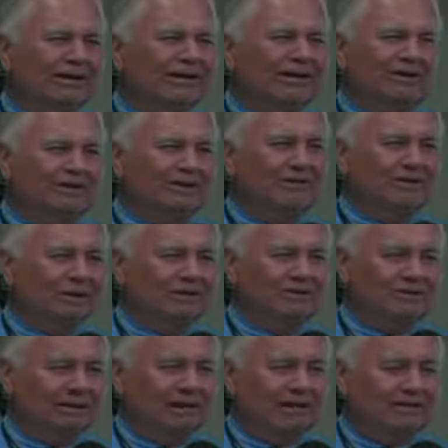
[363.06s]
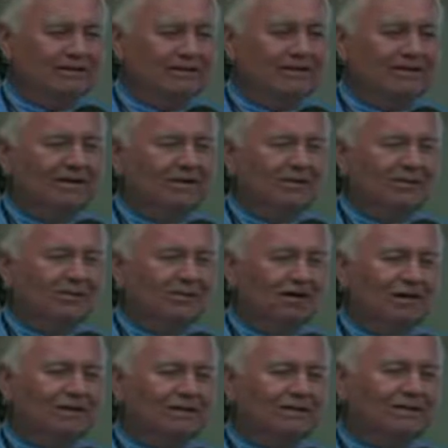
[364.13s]
need to get something in exchange. So
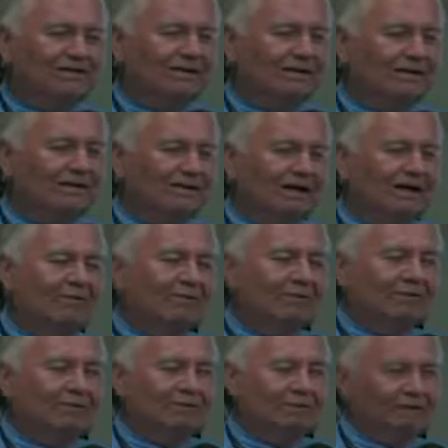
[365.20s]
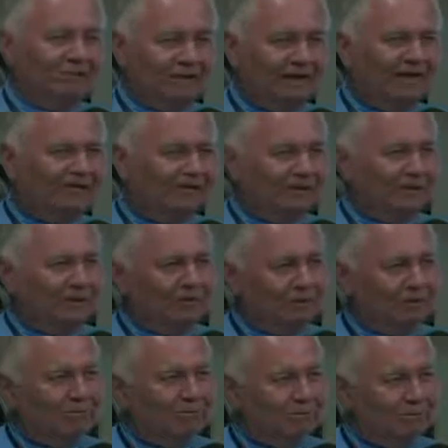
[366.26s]
what I decided is I would give them Science the Spirit
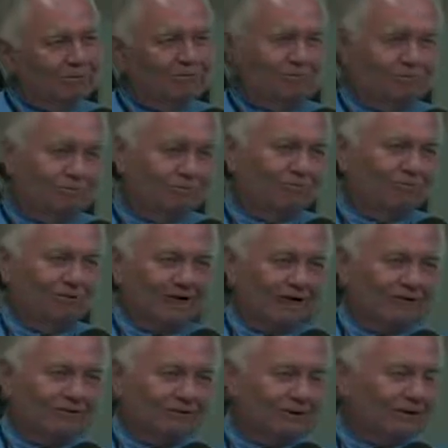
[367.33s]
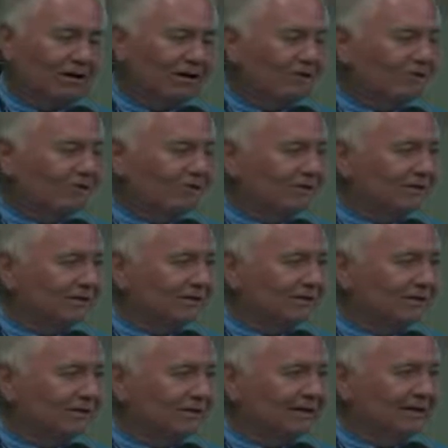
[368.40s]
memberships for financial
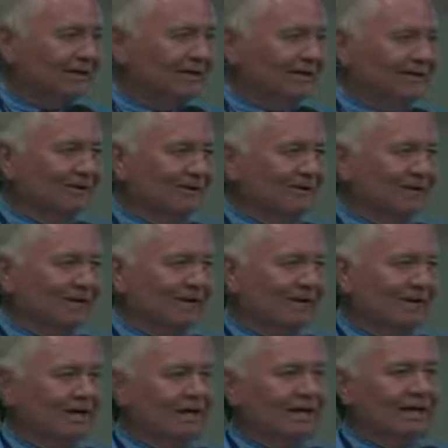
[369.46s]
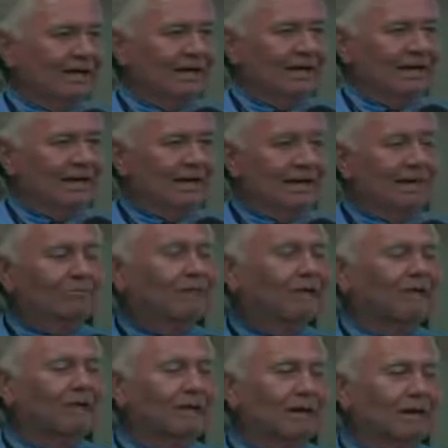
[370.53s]
contributions. Okay. In 8
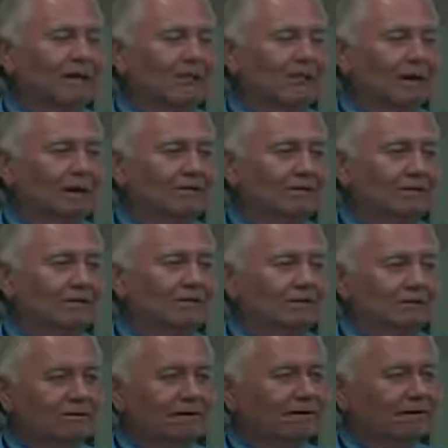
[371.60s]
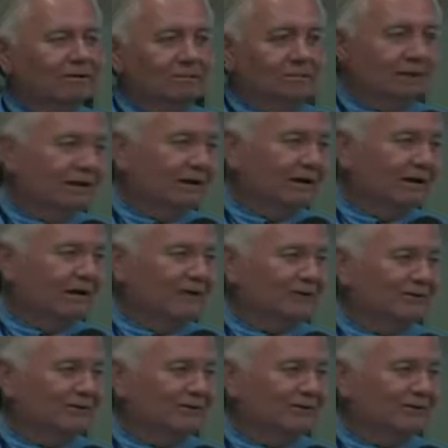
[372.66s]
months' time, I raised $2.5 million.